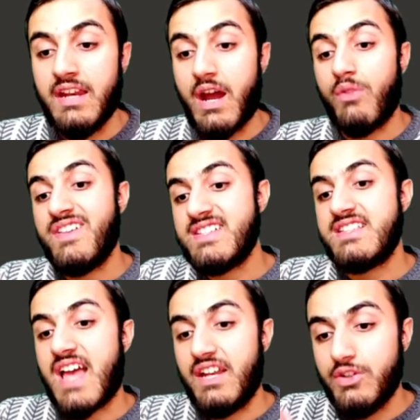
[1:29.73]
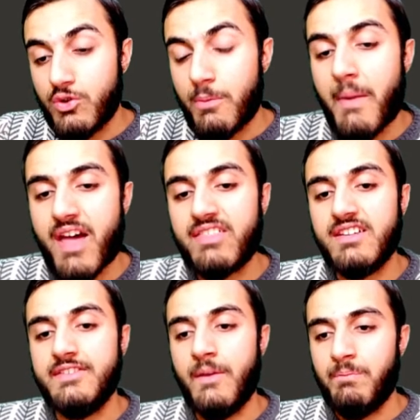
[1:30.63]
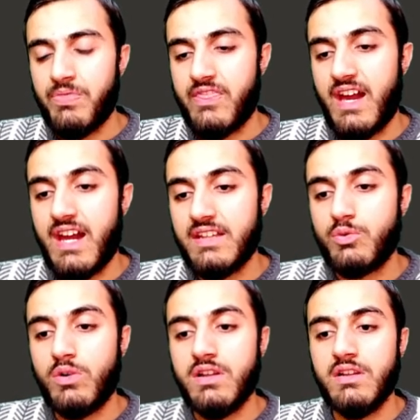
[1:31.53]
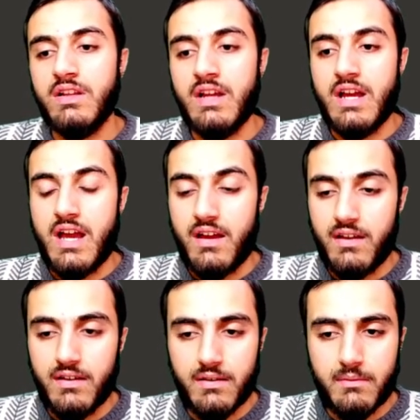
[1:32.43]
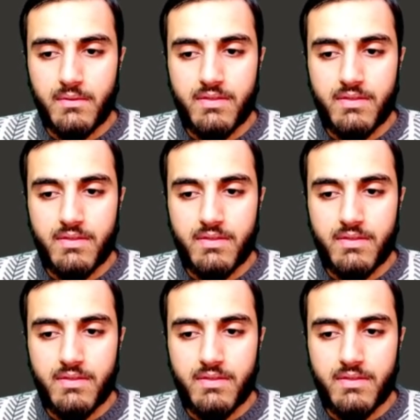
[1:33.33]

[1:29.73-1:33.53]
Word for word: Now this is a new method that will uh,